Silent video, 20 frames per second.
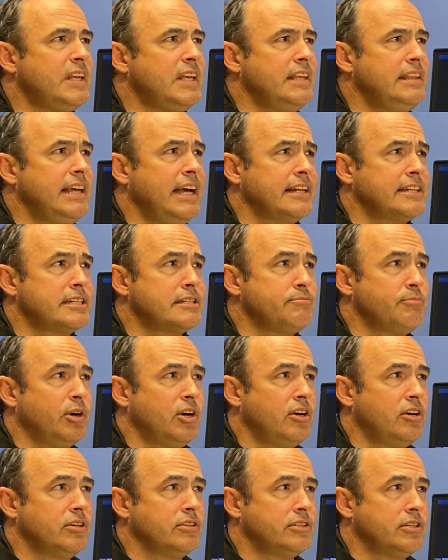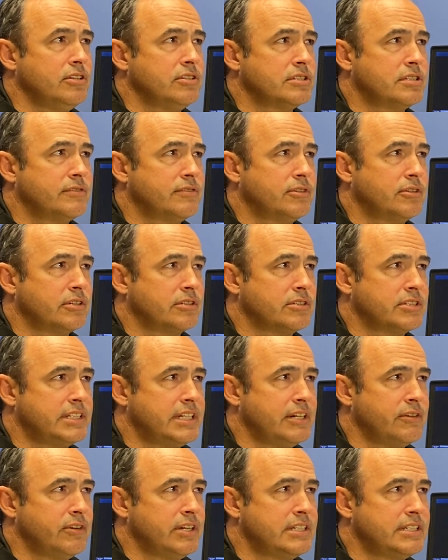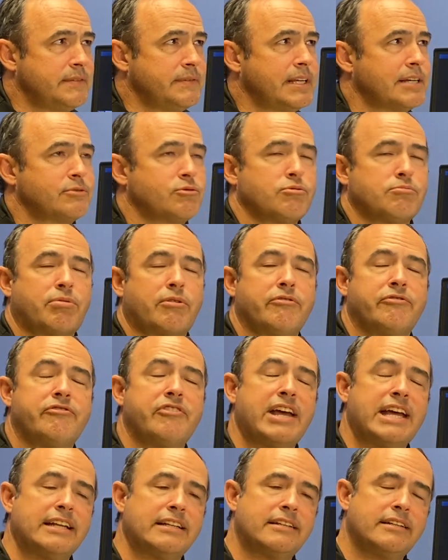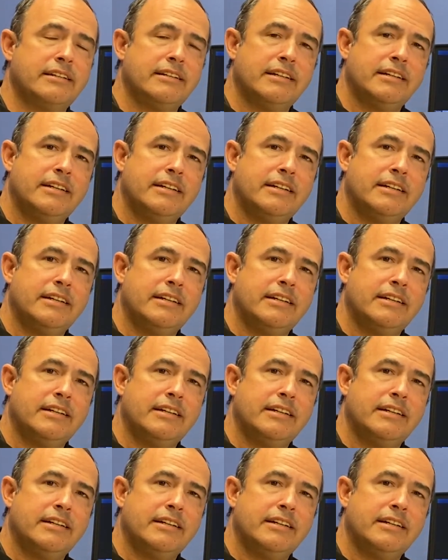that small dose of corticosteroid sometimes will prevent